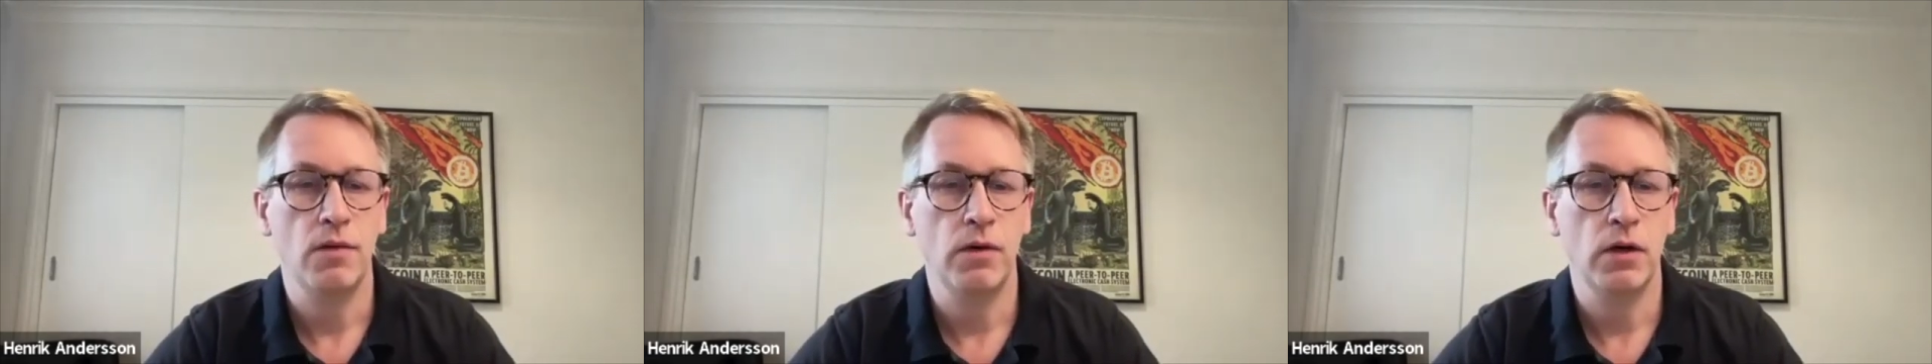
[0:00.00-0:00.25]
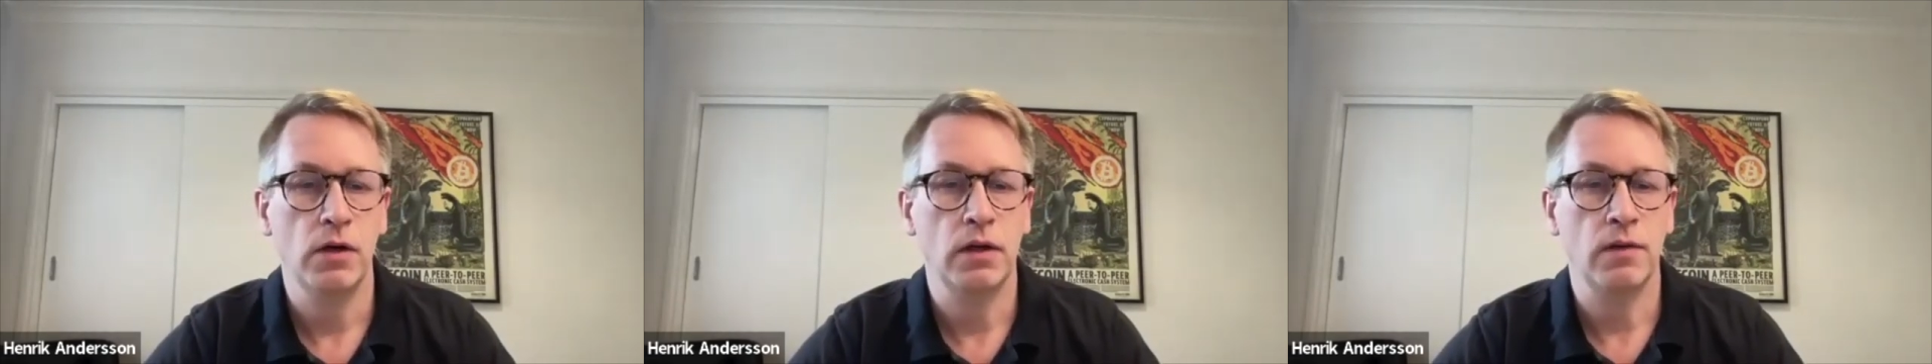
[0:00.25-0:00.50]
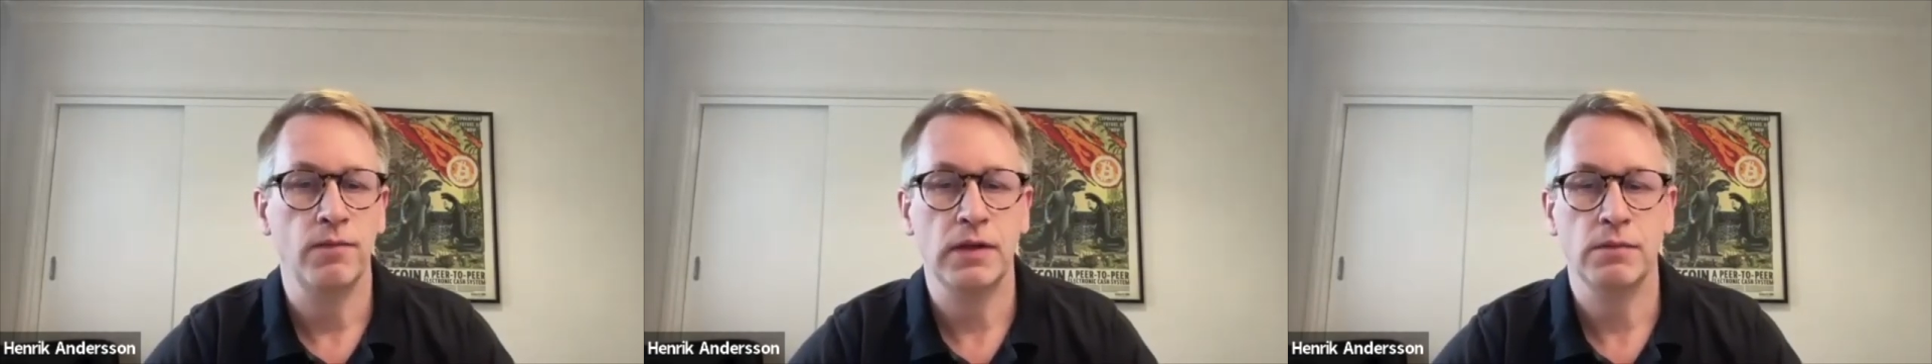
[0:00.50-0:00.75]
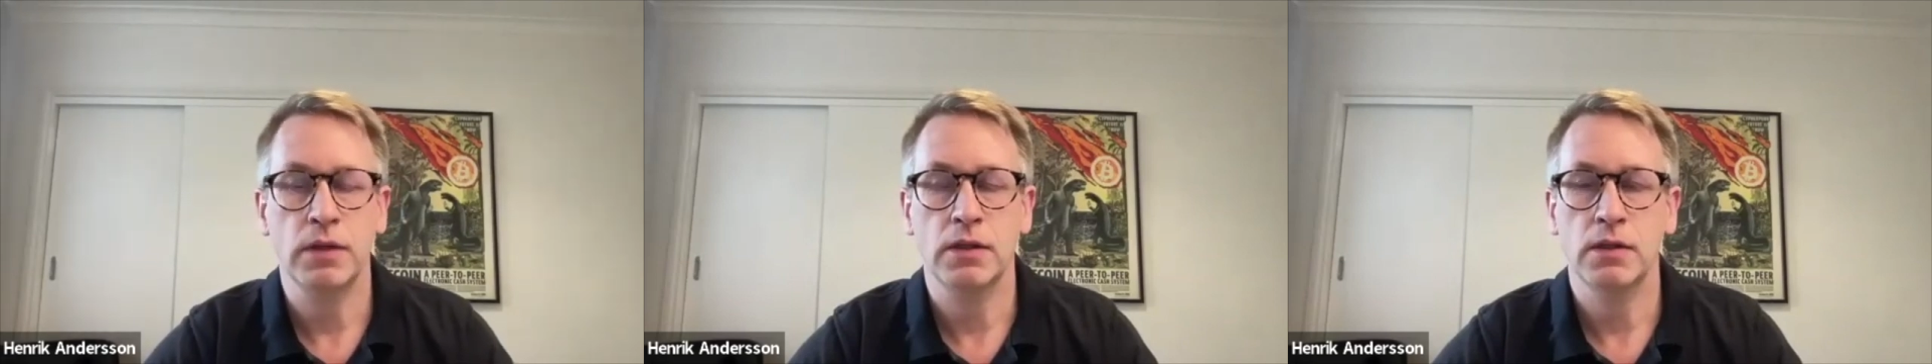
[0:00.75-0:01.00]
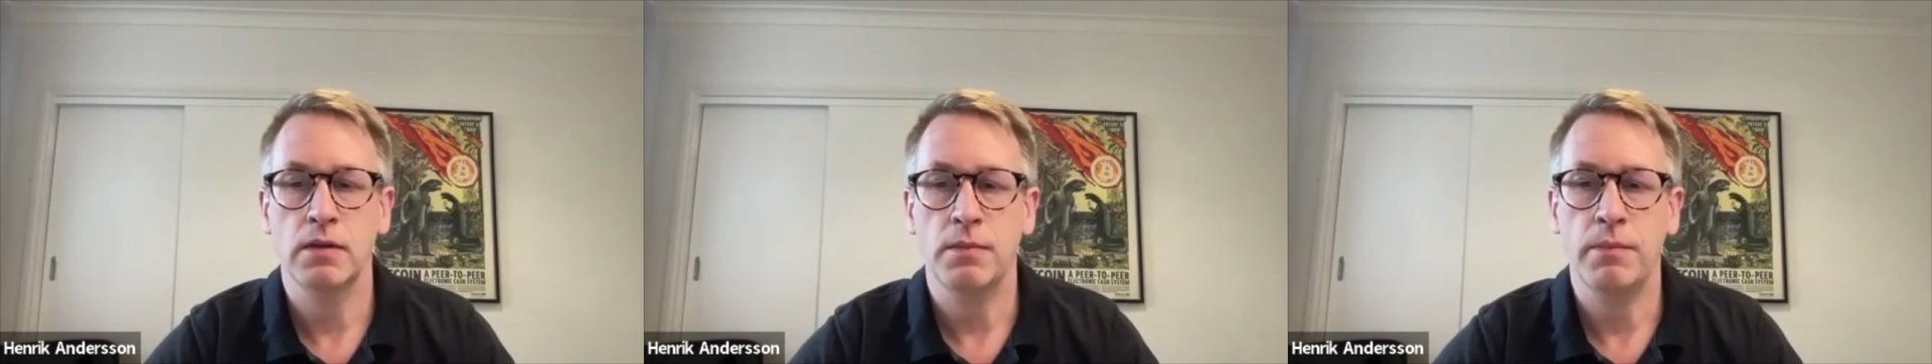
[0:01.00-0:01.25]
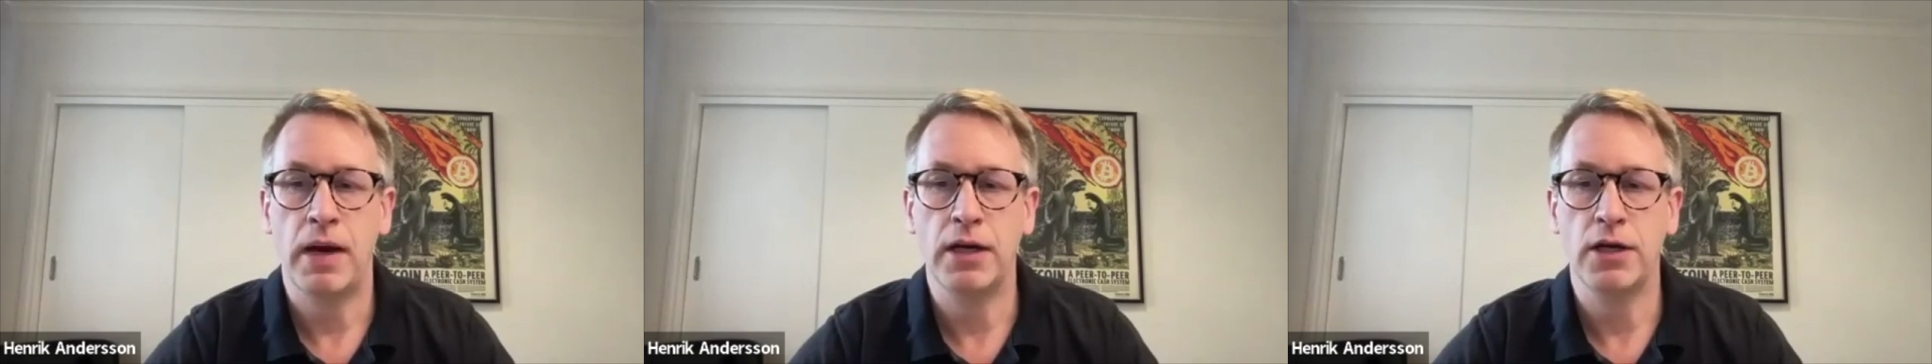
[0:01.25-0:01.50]
we are an investment
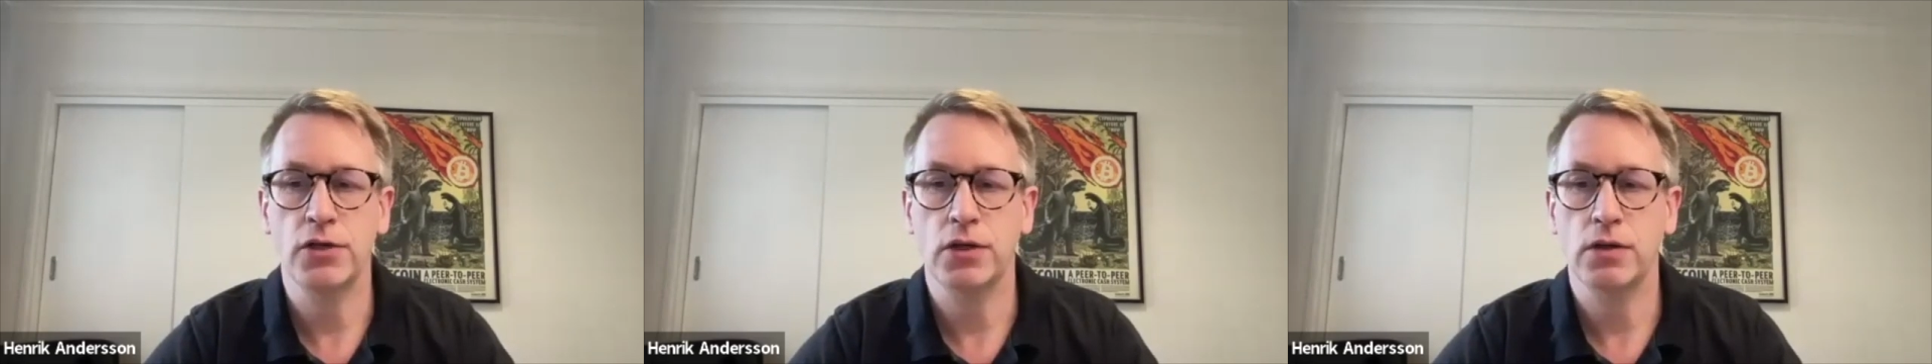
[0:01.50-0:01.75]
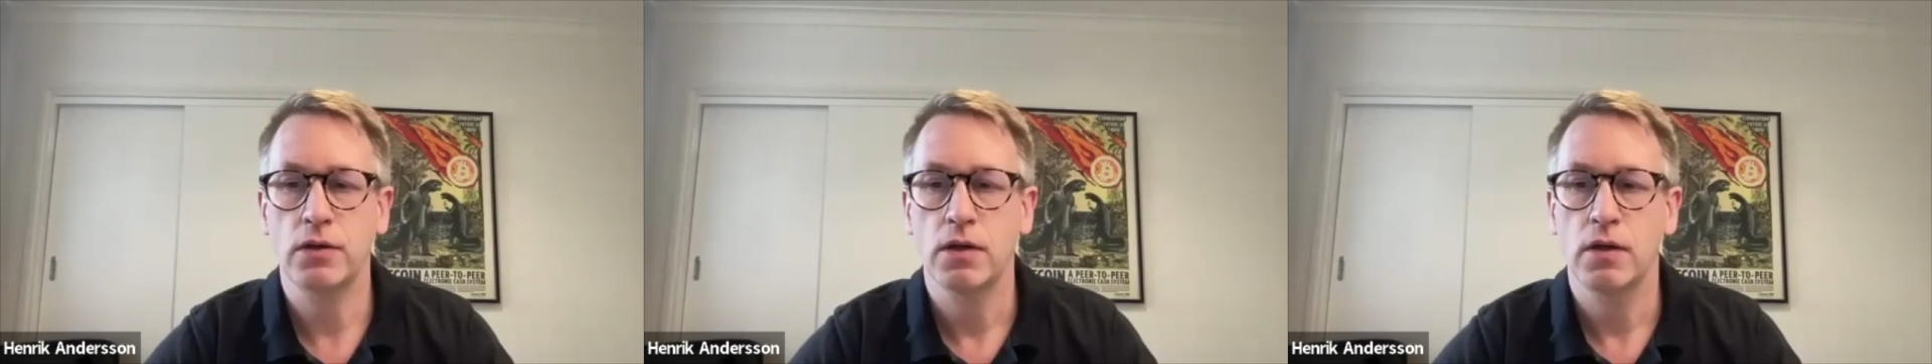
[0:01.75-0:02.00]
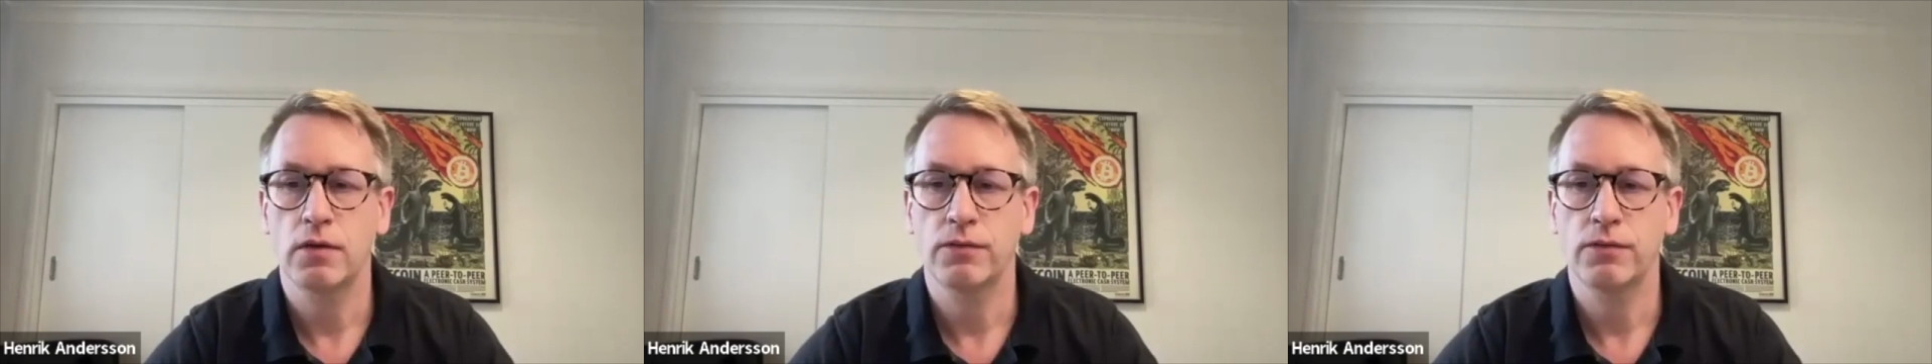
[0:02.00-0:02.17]
manager